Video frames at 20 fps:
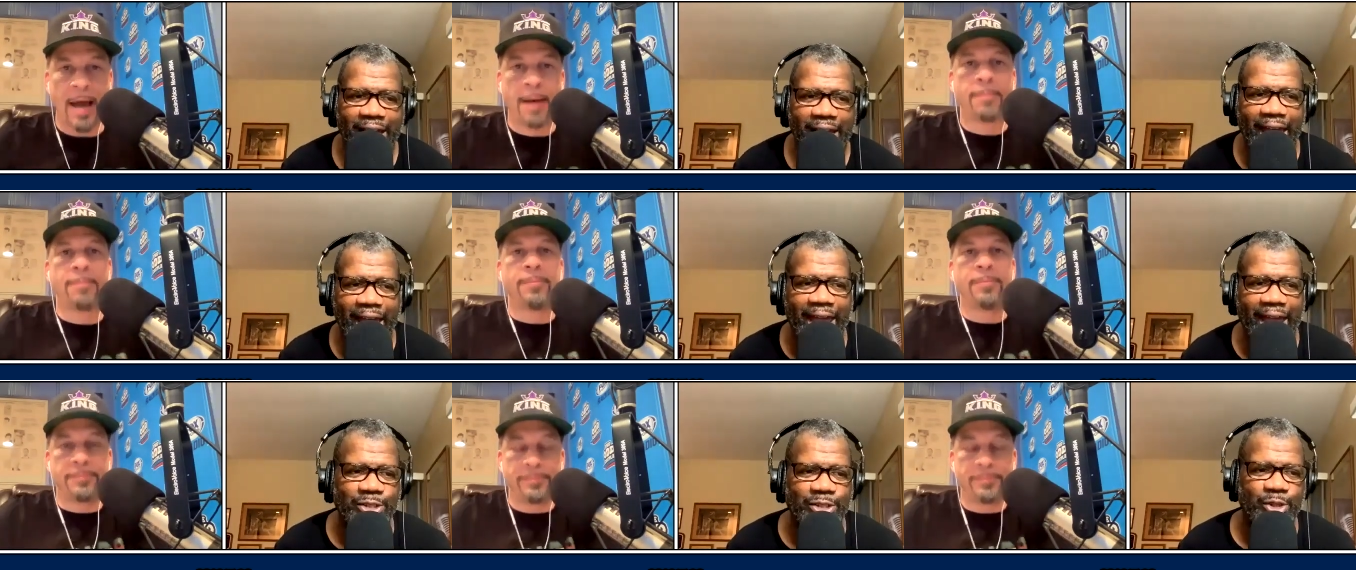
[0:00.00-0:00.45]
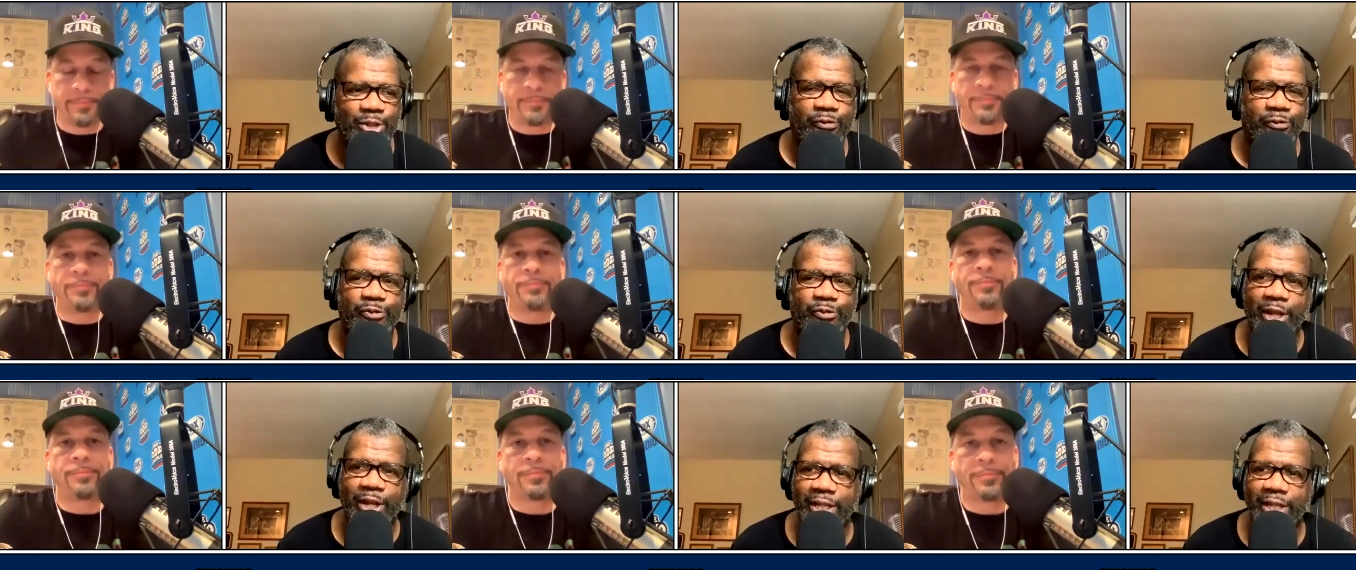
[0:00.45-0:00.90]
Speaker 1: yep. and
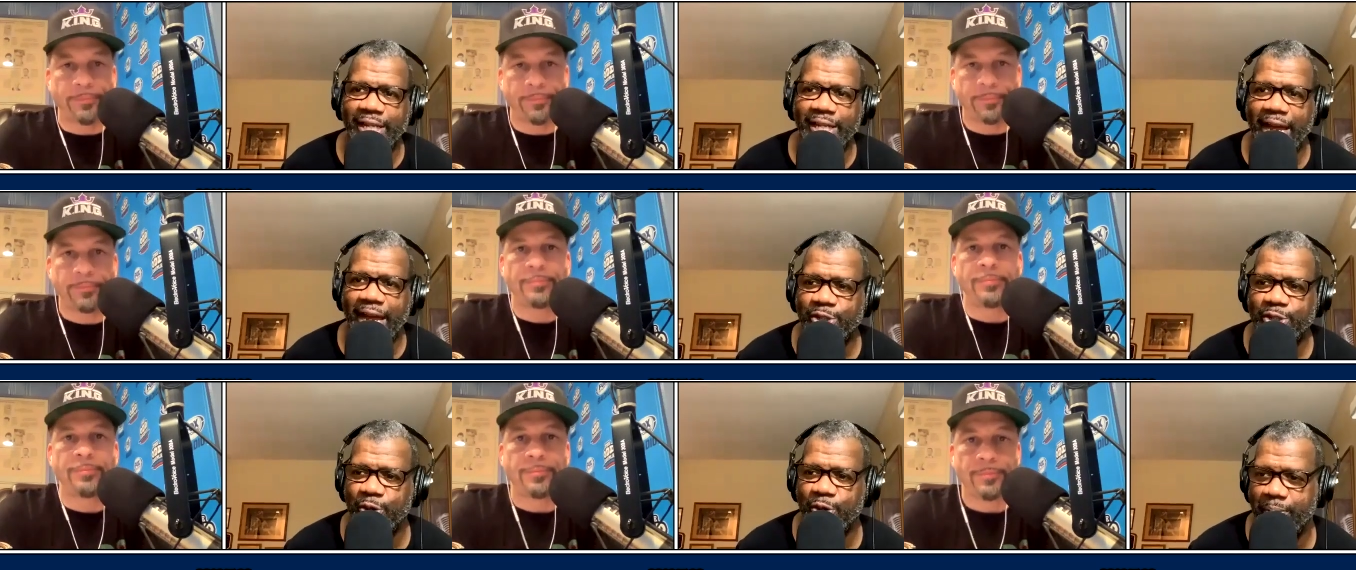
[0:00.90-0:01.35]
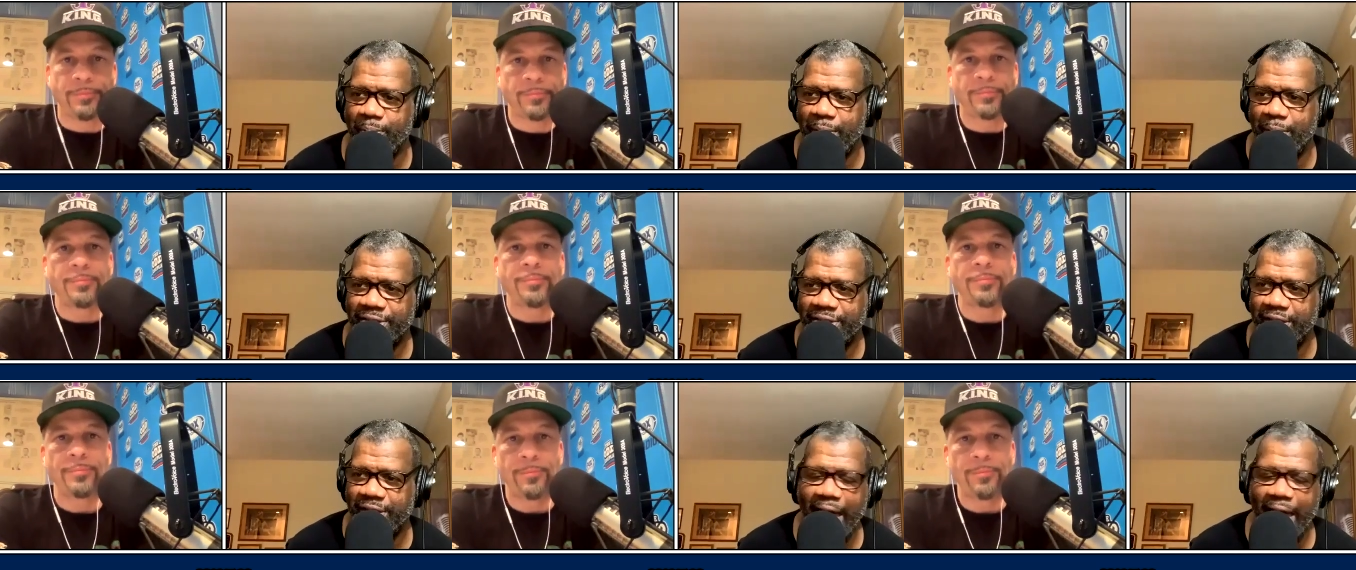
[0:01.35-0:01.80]
you're feeling like you're
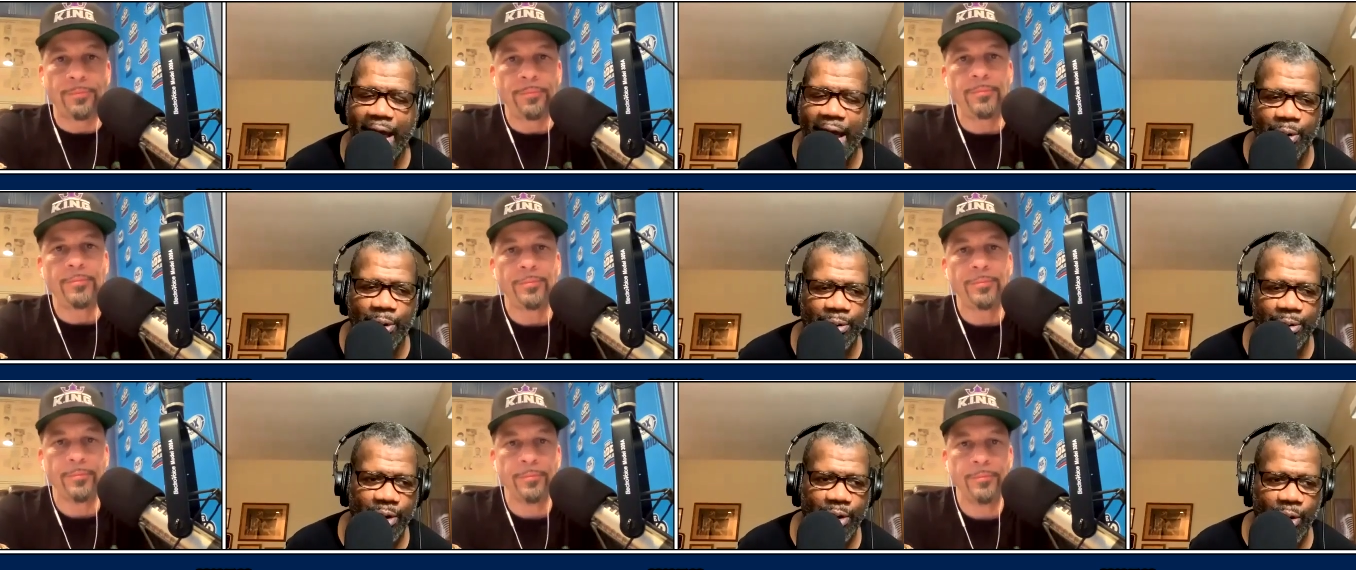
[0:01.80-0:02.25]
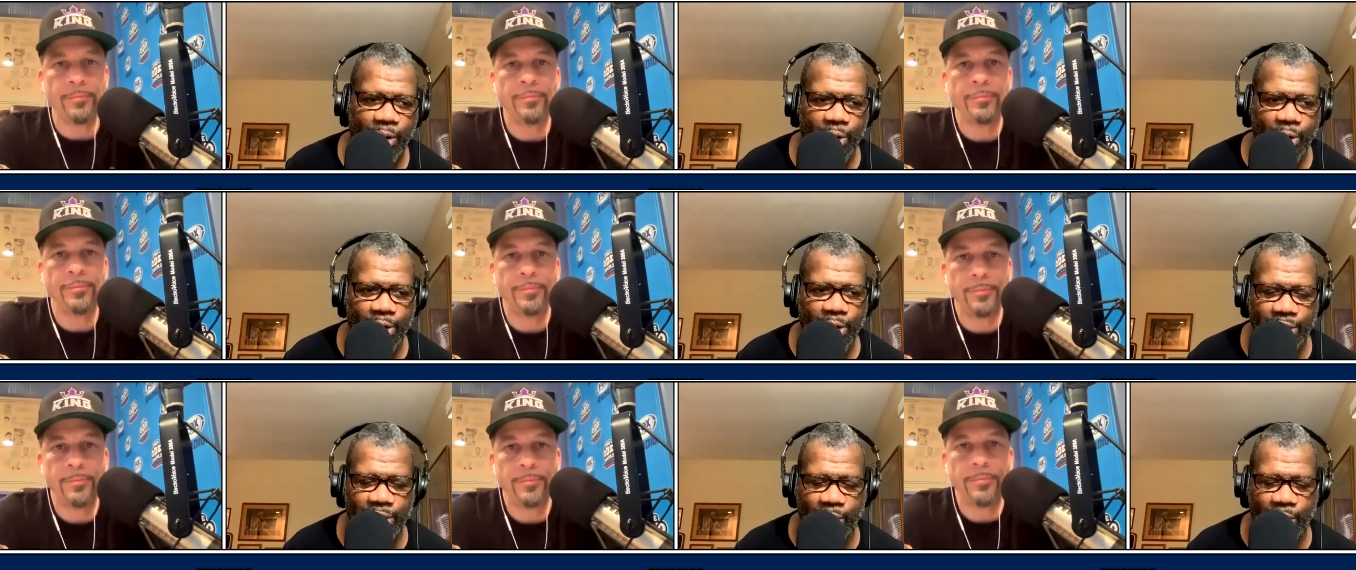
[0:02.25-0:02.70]
missing out
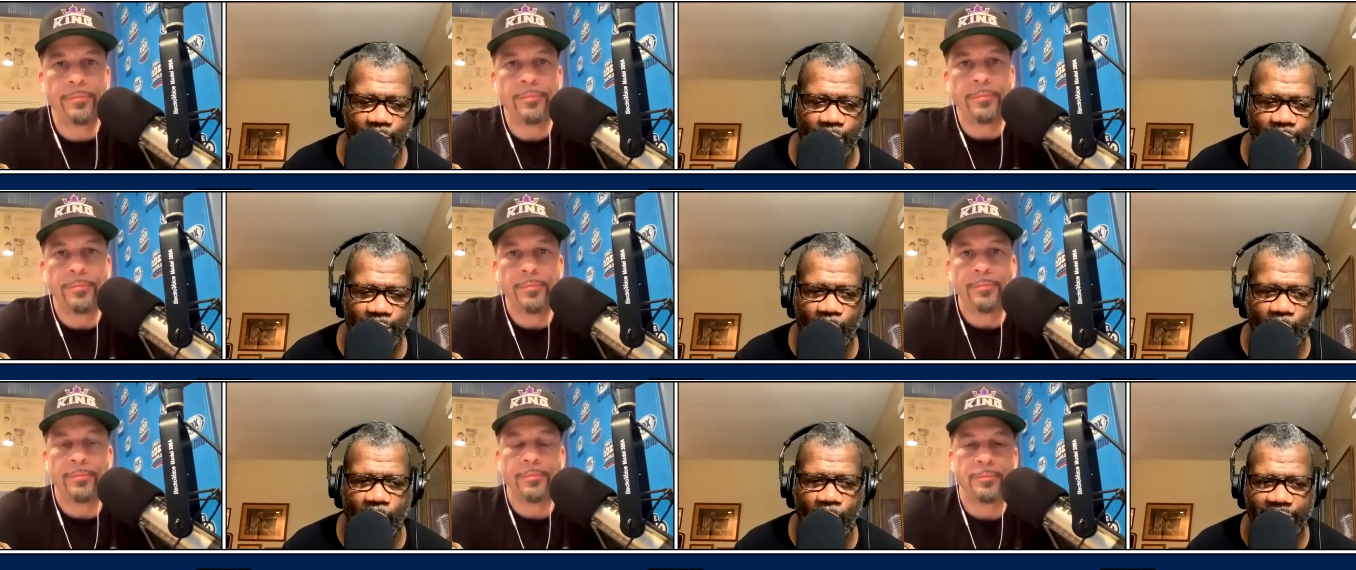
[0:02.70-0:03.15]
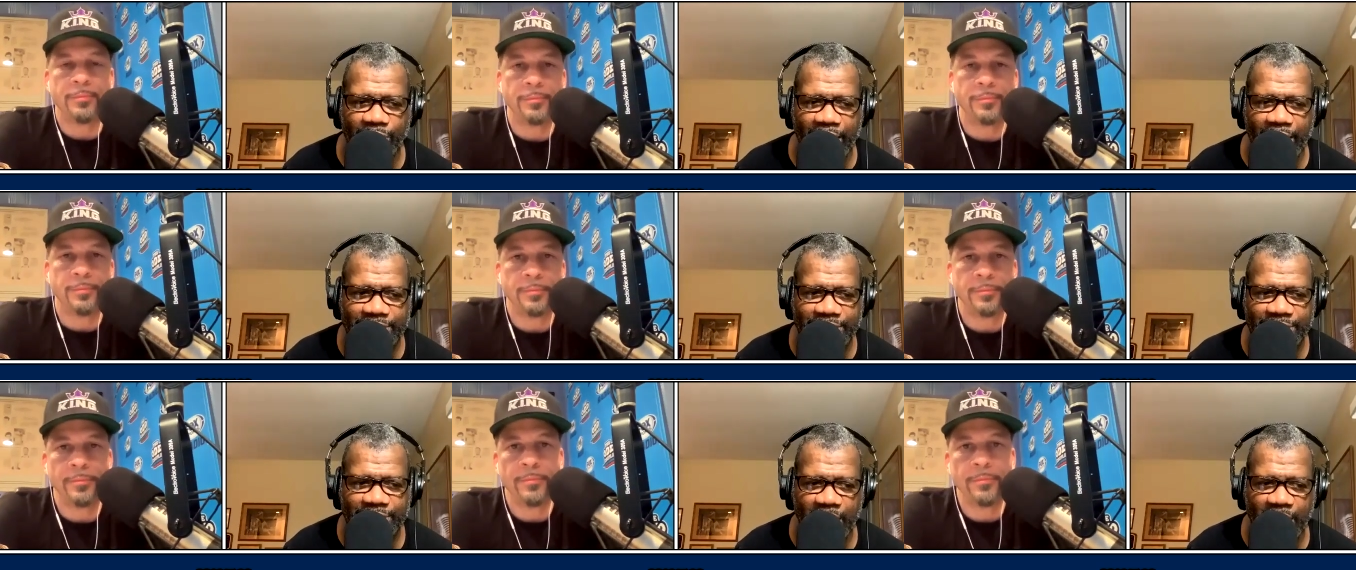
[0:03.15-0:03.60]
on, on all
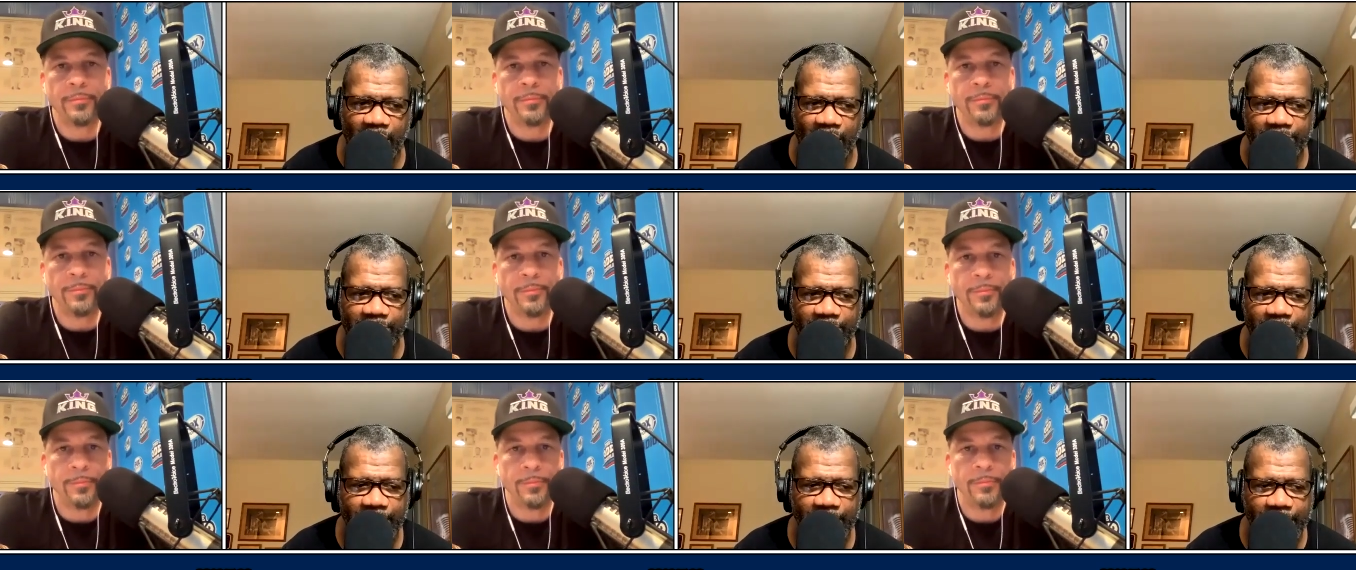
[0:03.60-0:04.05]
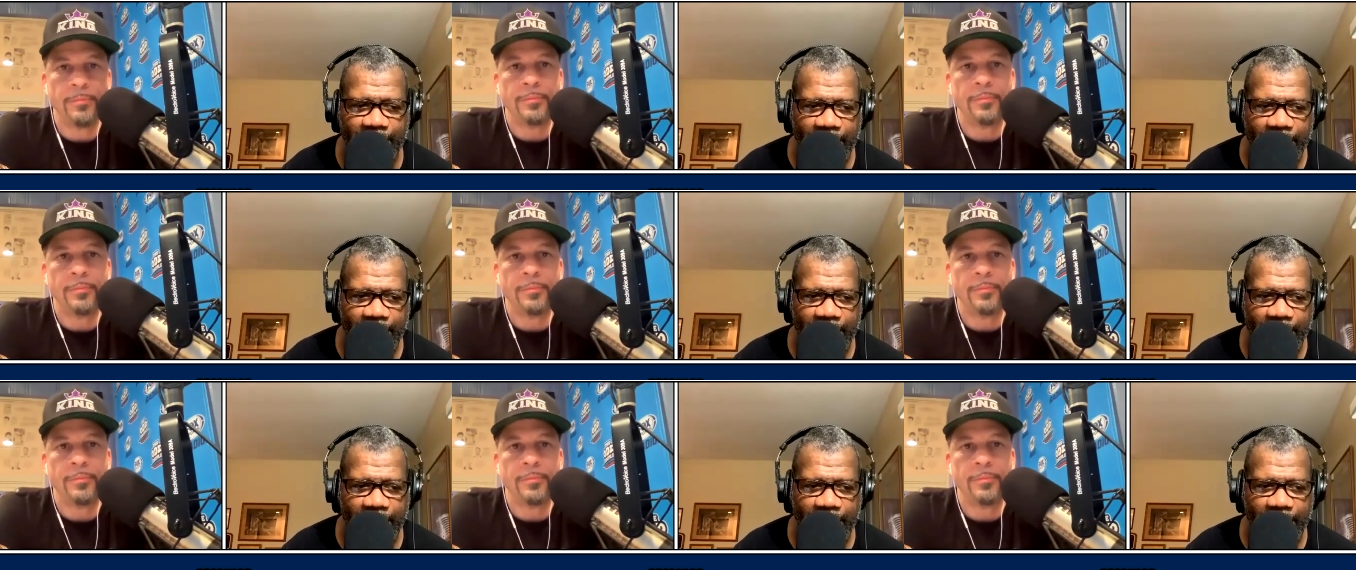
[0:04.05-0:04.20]
that stuff.